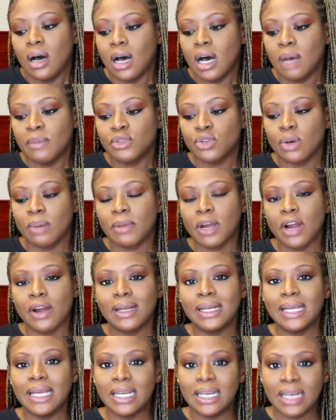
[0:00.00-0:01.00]
So I'm
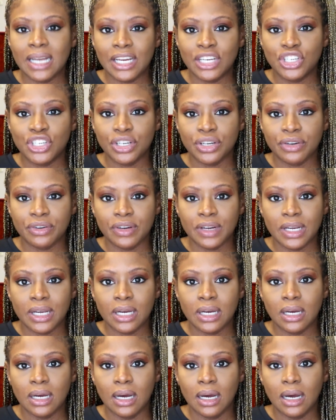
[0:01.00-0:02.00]
currently in
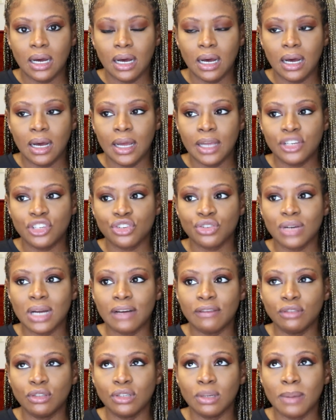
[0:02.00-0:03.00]
Nigeria. I
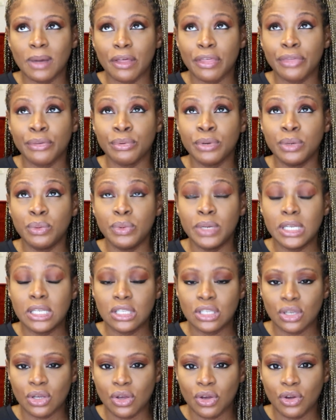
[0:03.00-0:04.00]
traveled about 3
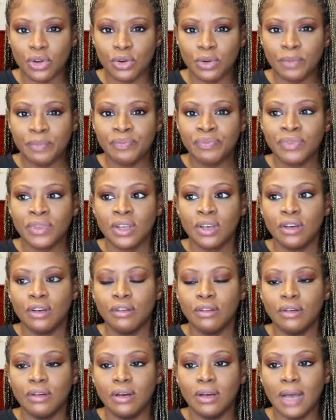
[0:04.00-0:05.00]
weeks ago.
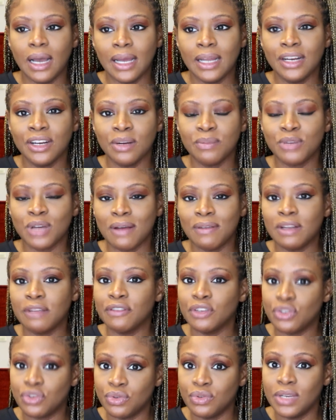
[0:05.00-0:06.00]
I ended up traveling
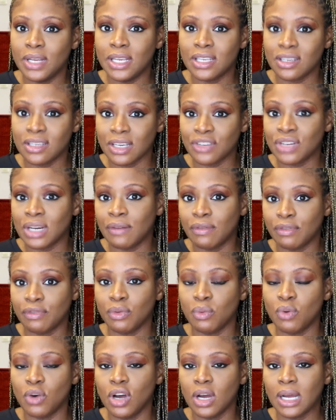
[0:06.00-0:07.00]
for 2 days because I traveled
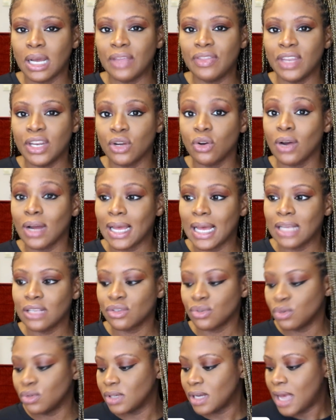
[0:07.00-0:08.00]
for work and then it got
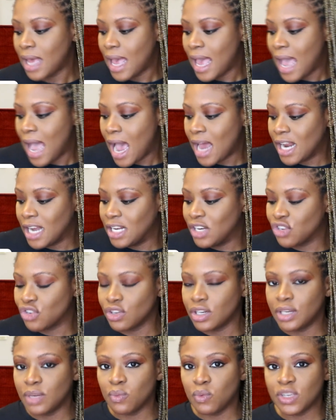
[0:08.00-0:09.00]
cancelled. And I
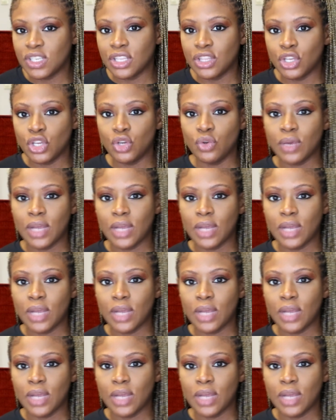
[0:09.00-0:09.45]
literally was in the